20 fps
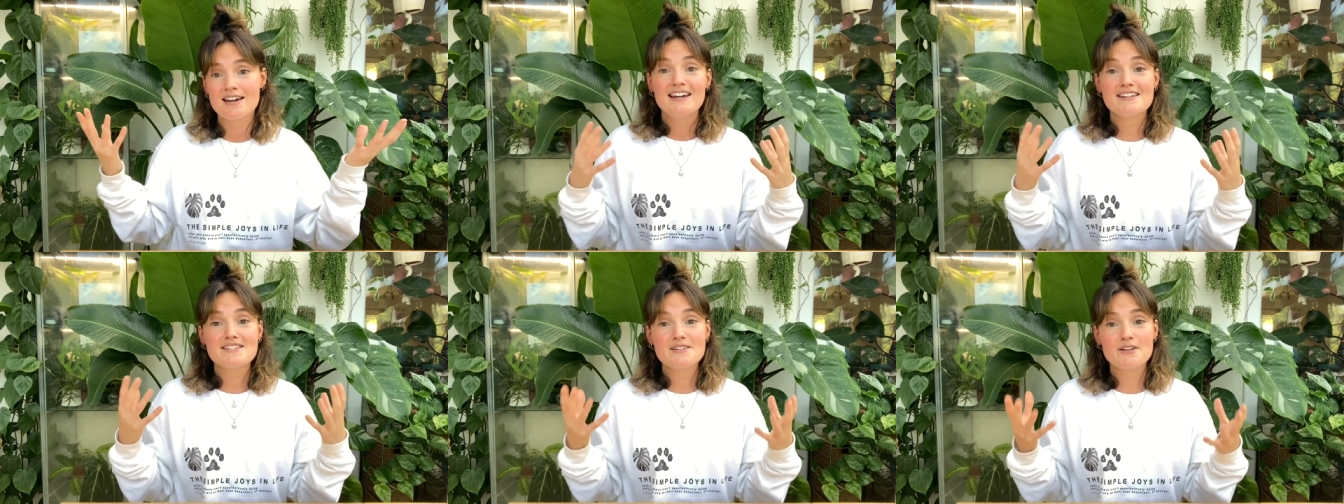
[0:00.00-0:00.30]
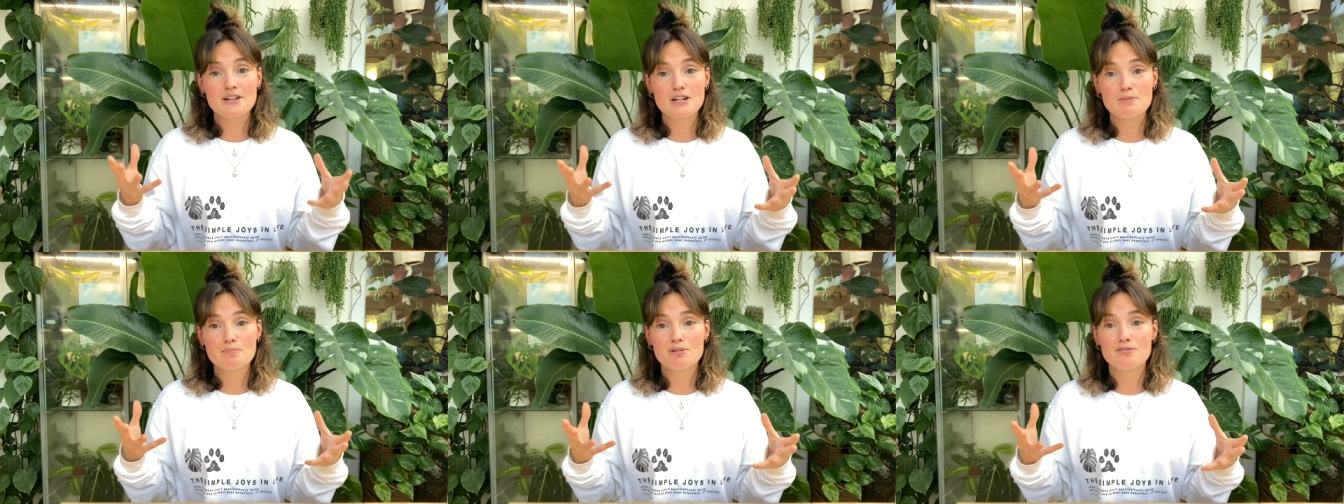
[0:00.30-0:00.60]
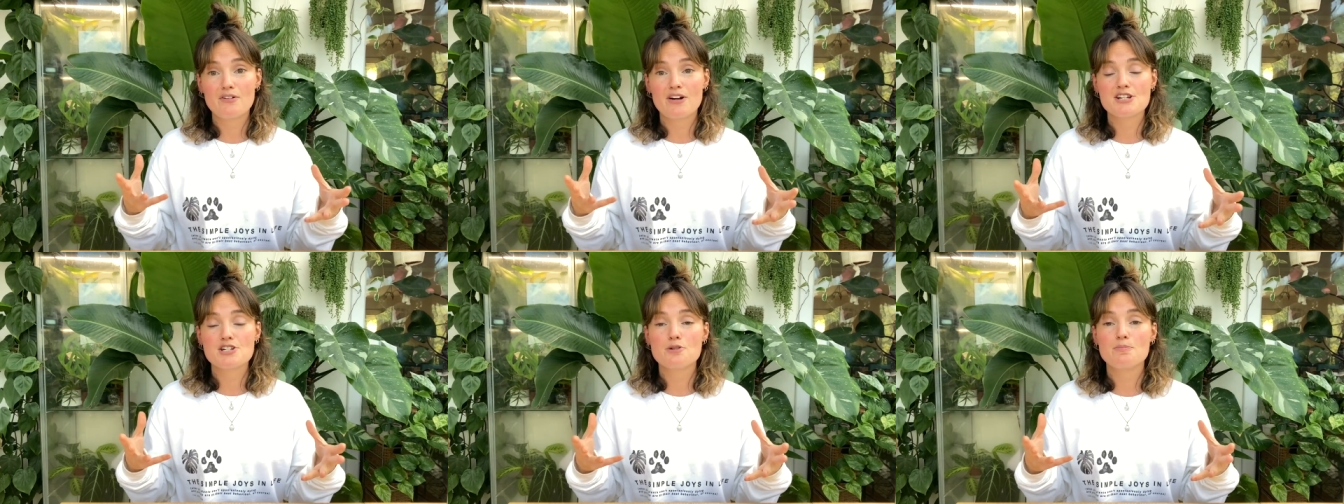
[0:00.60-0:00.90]
it's going to
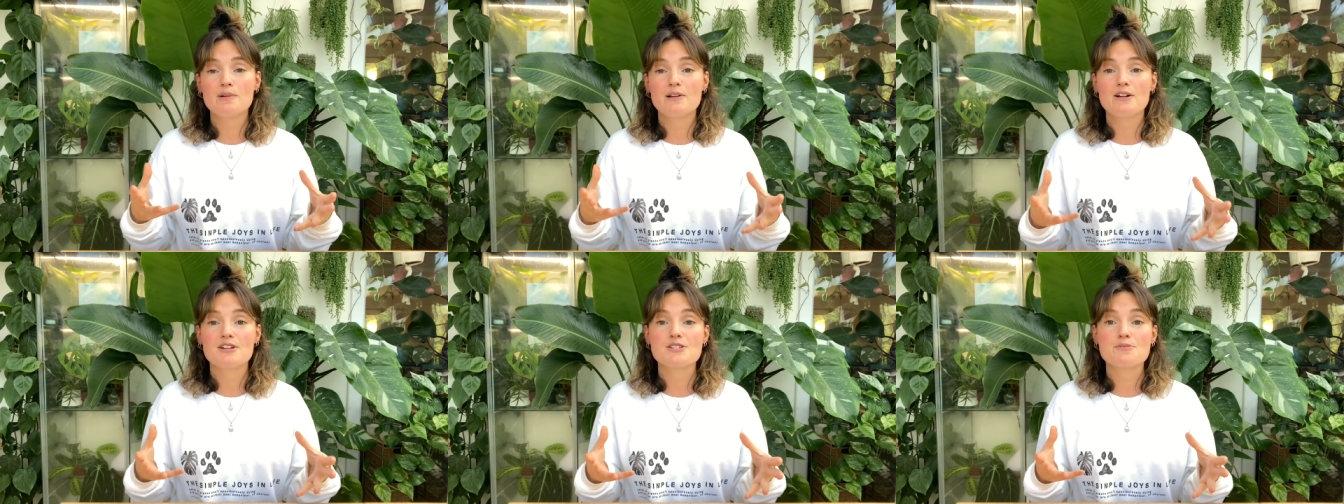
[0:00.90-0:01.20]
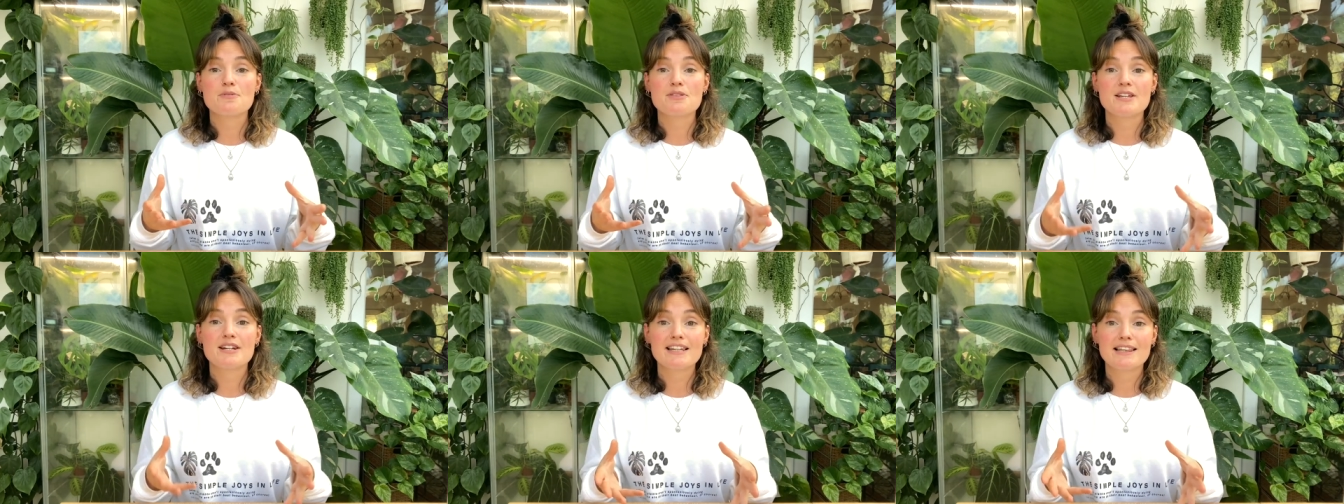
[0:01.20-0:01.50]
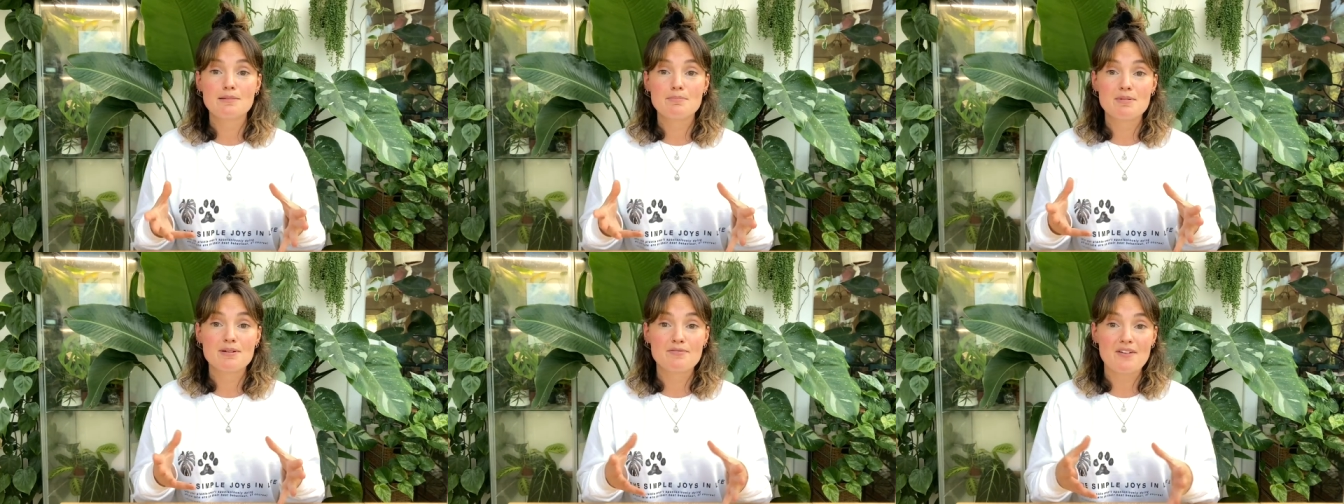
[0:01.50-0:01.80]
provide your plants with a
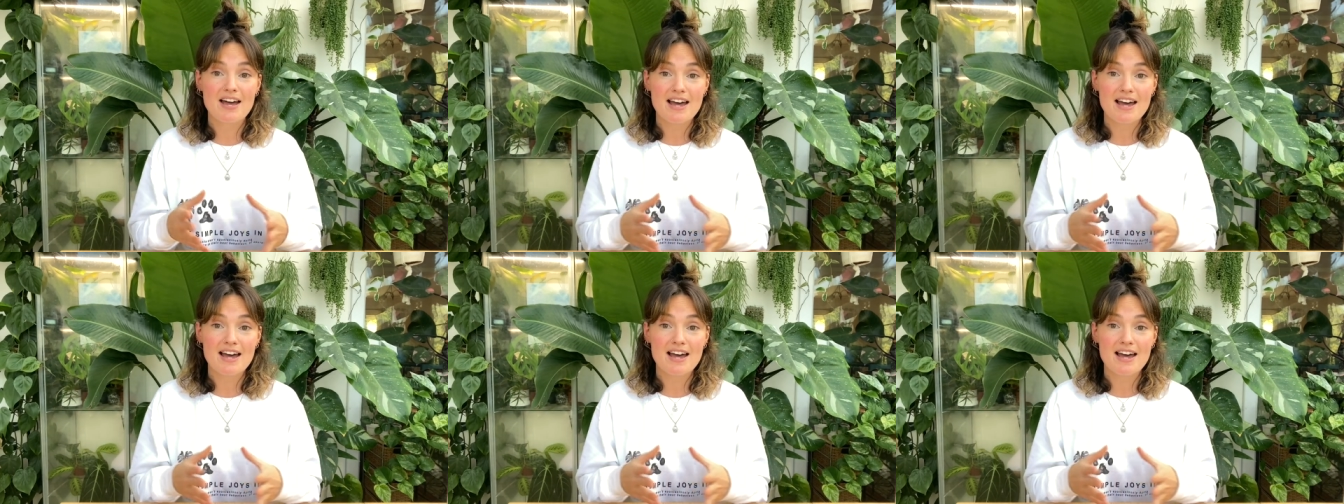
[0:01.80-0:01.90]
little bit of